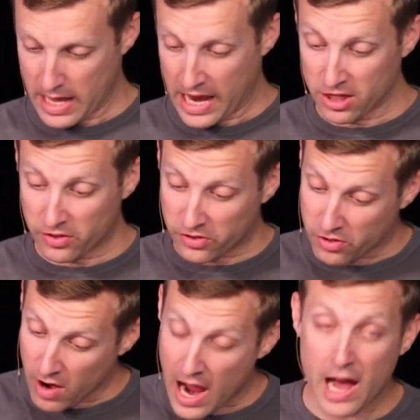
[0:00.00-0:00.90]
And the
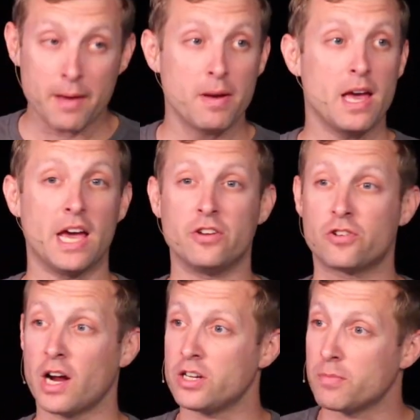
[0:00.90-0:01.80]
scribe is
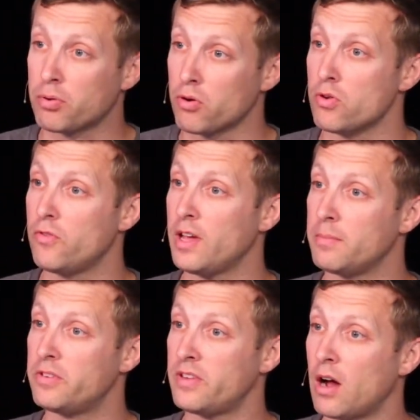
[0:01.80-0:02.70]
trying to prove
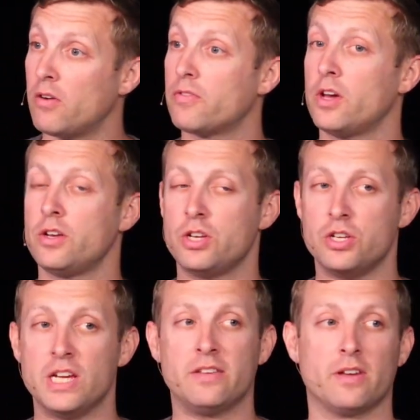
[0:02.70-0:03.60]
himself to
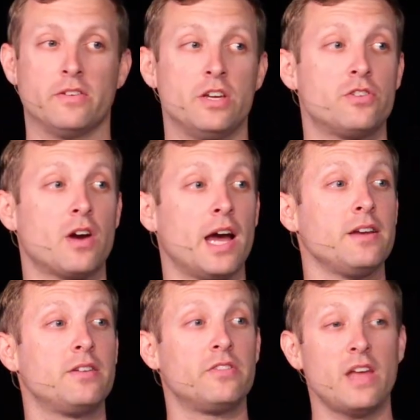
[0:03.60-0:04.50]
Jesus. He's
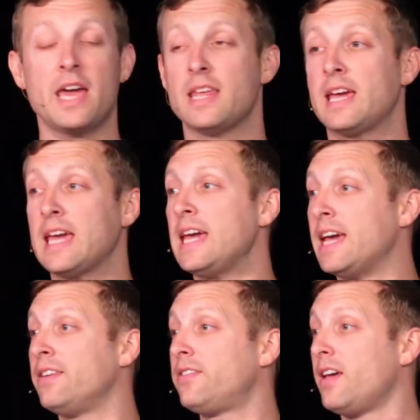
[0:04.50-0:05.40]
trying to say that he
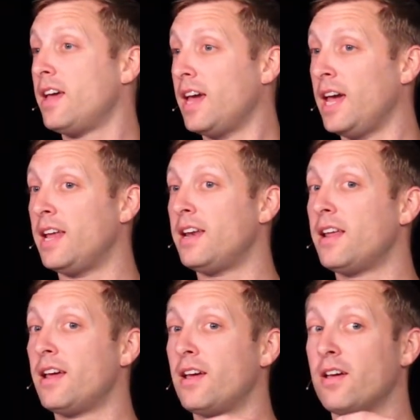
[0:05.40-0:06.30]
is
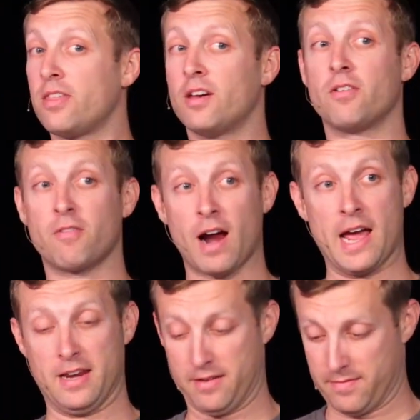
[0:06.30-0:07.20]
in the right.